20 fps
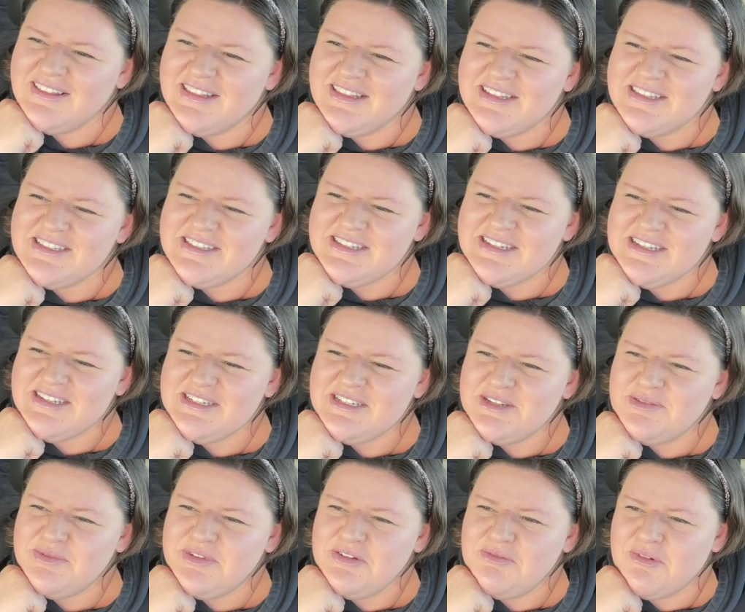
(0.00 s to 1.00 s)
listening
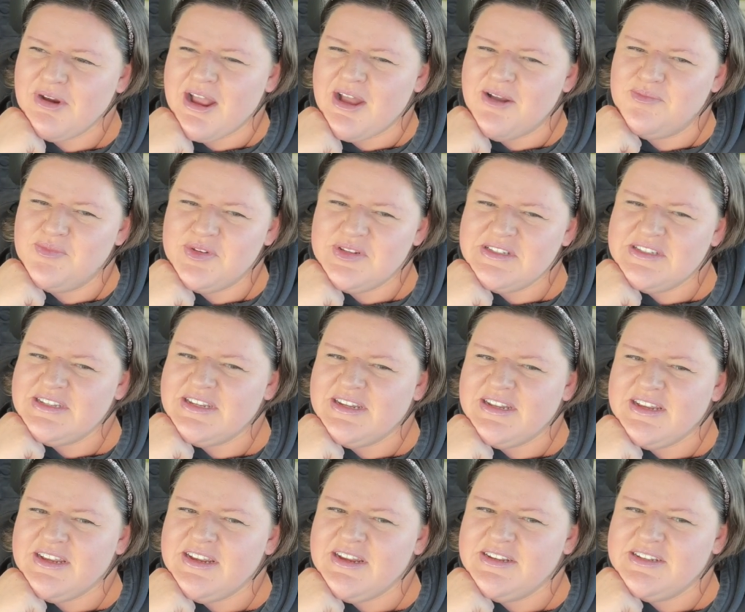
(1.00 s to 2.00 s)
to me ramble
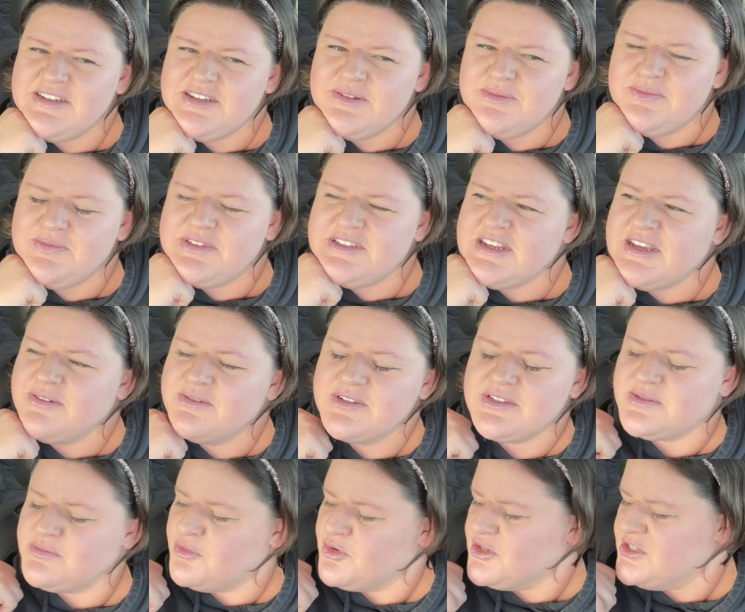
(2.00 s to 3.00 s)
today. Today
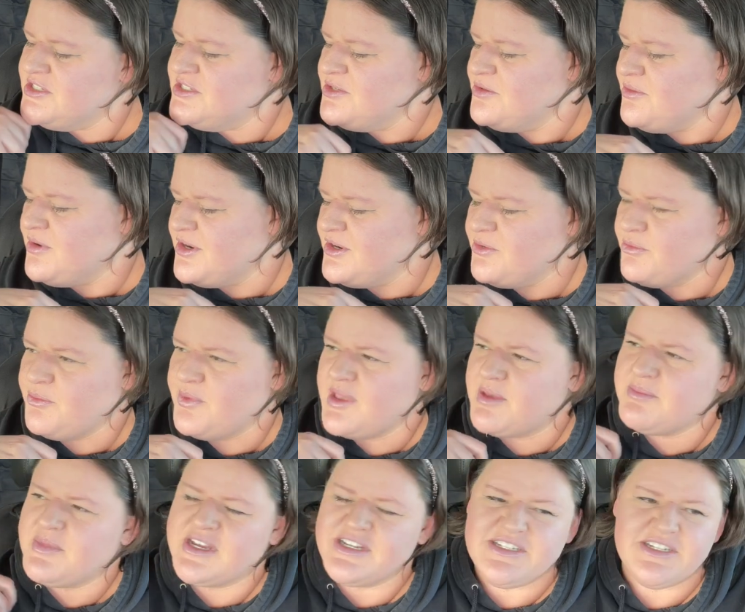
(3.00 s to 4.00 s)
was more so on a
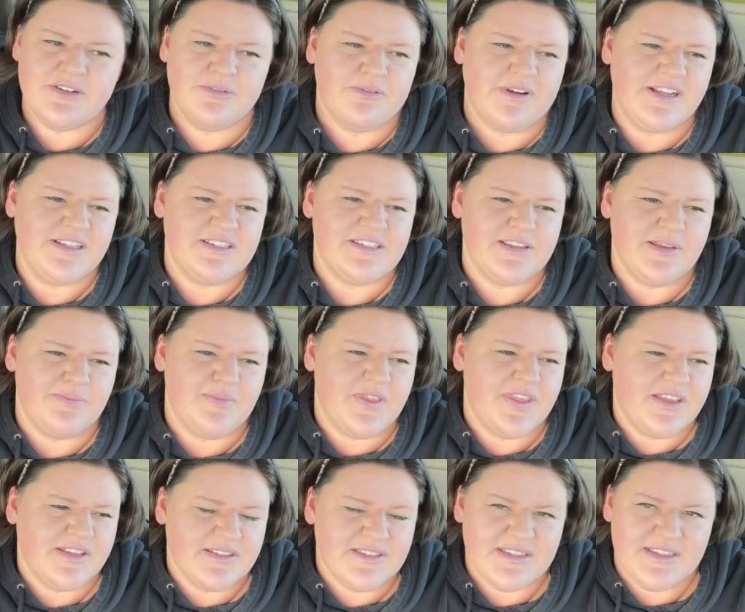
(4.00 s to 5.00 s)
whim. I did write some
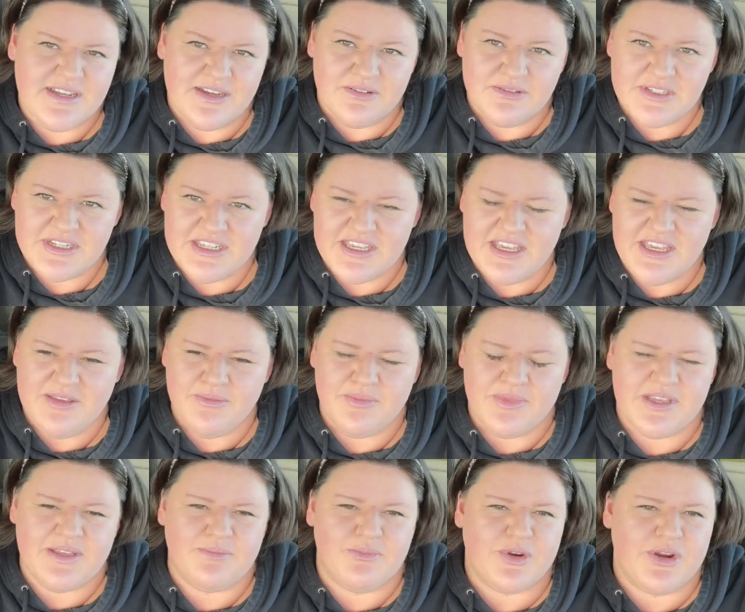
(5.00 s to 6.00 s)
things down to keep
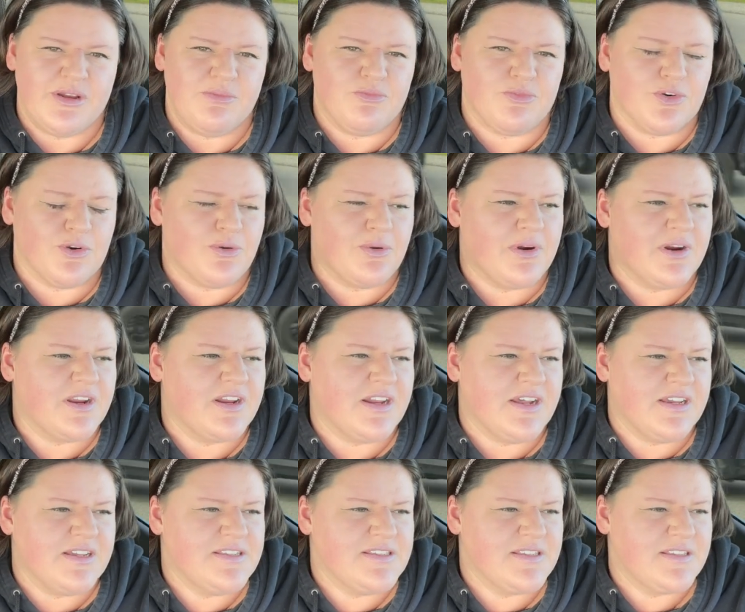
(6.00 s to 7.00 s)
my brain more
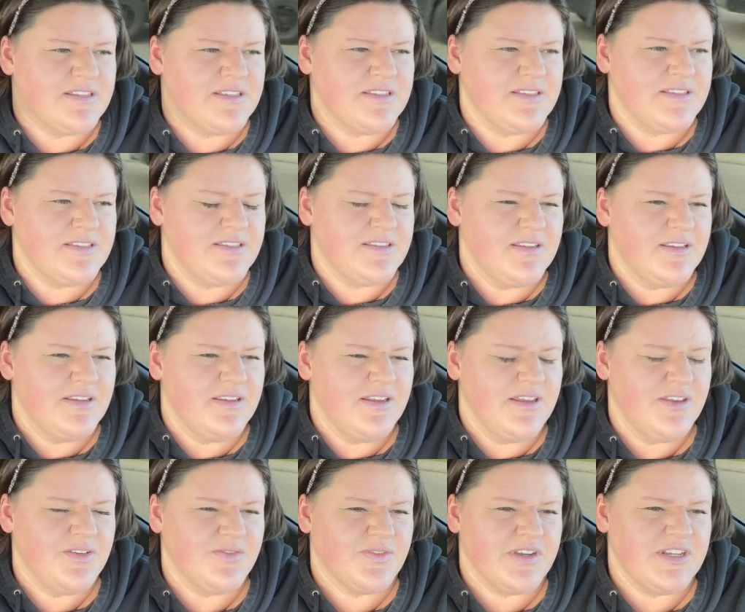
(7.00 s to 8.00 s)
organized because
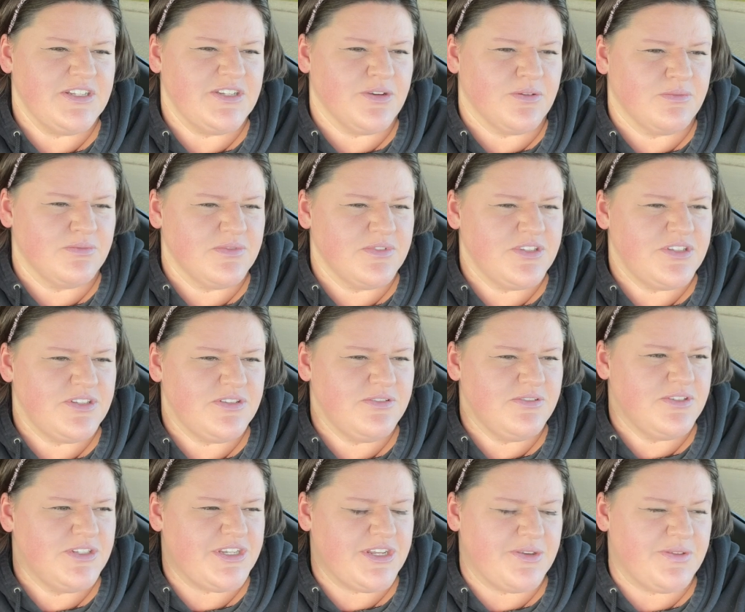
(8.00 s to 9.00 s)
if I don't
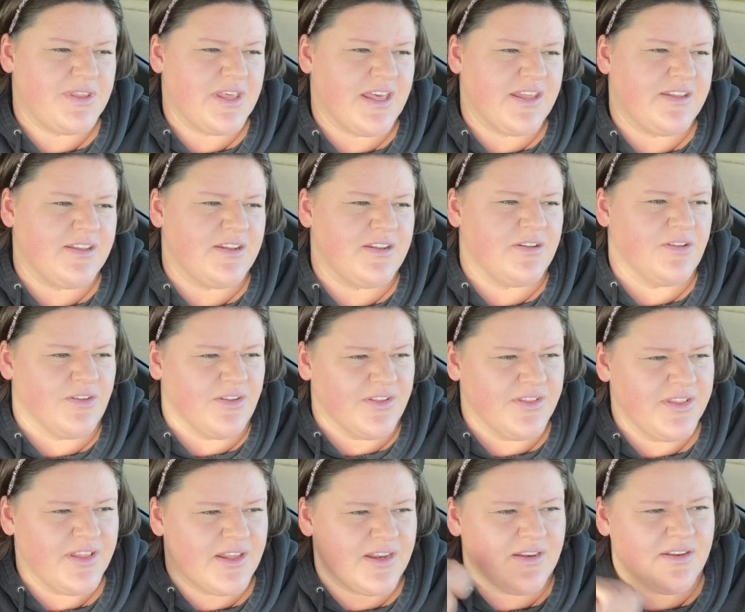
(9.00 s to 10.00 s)
do that at all,
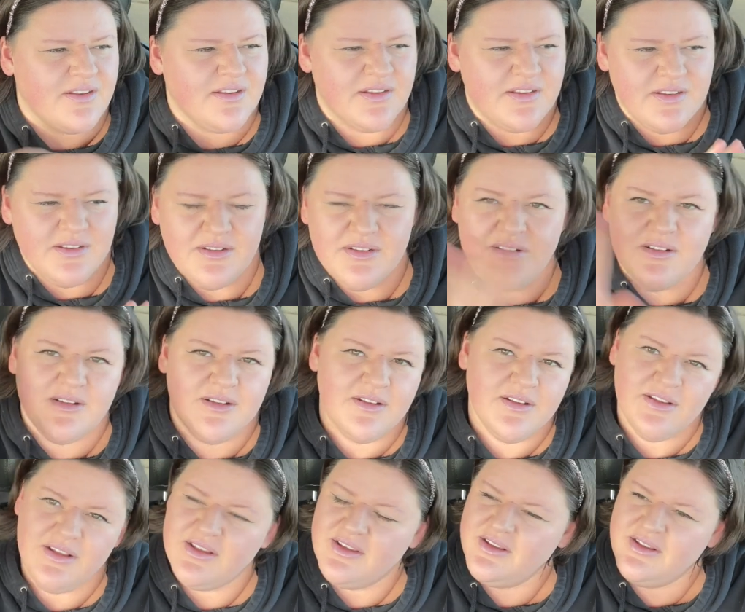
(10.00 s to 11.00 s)
then
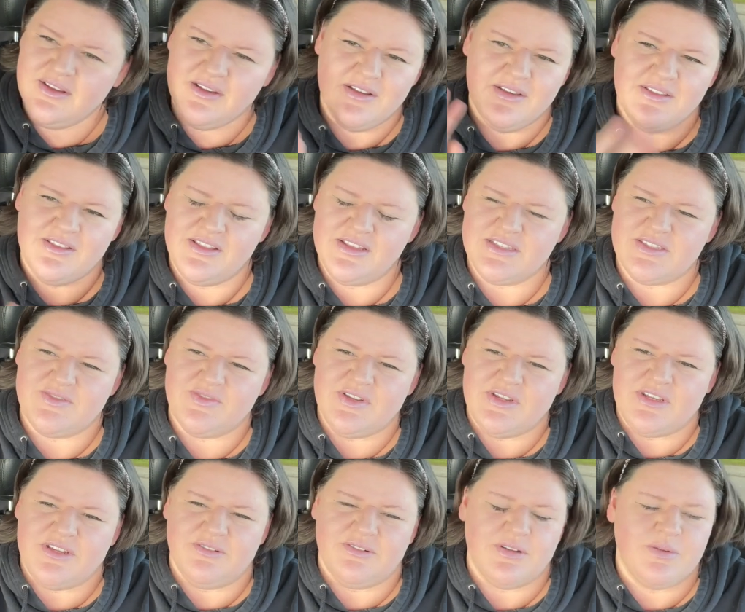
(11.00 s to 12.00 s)
this
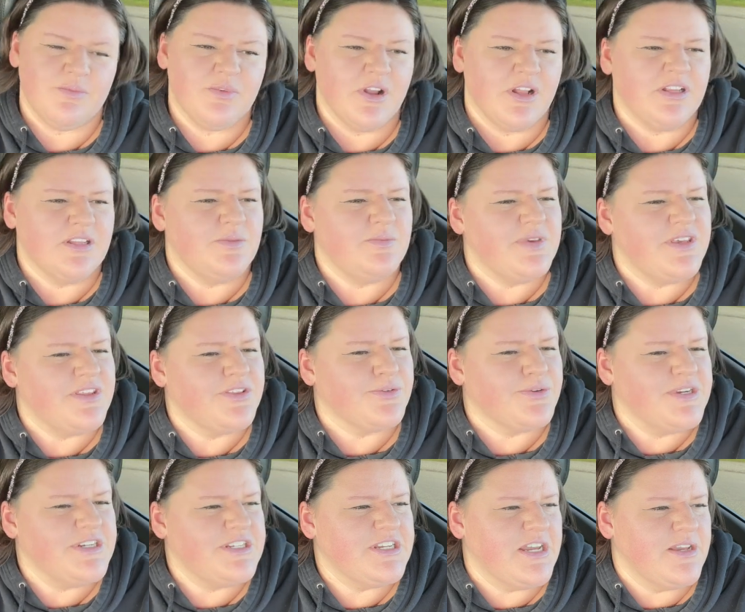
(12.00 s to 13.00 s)
video would probably be
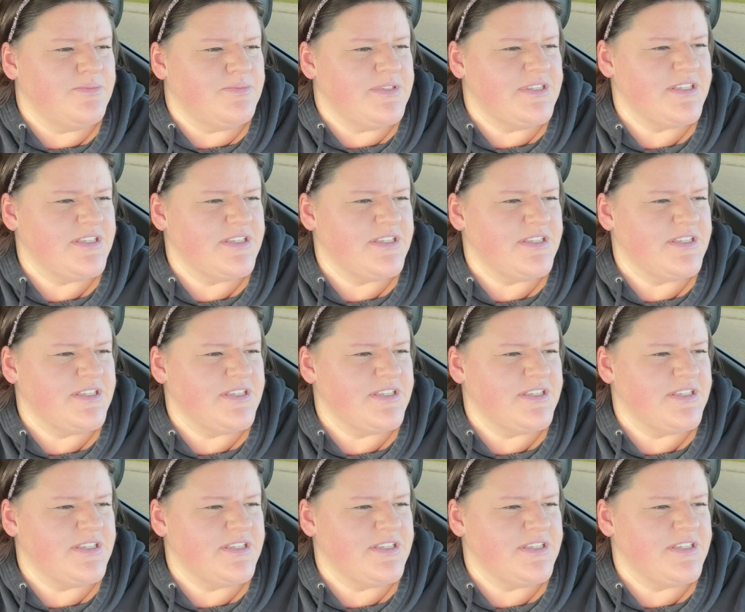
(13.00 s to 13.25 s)
three times